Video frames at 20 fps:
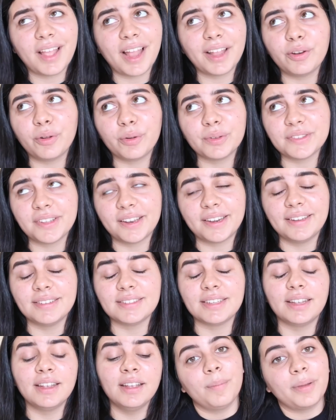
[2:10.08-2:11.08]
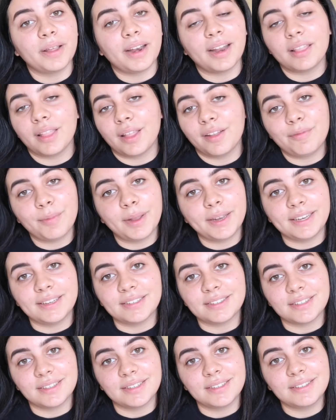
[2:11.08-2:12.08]
I know it's not easy, but I love my
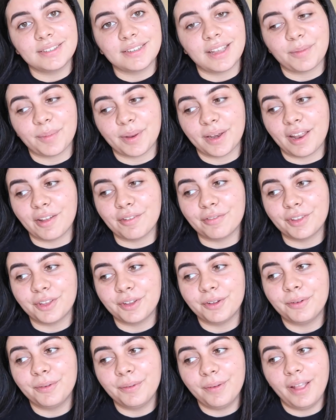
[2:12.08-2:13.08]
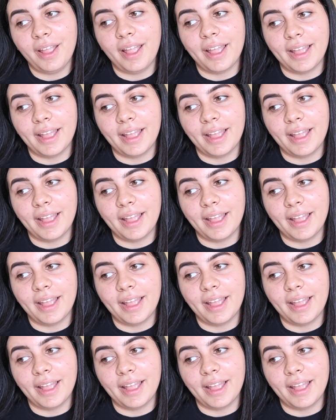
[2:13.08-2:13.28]
nieces and my nephew,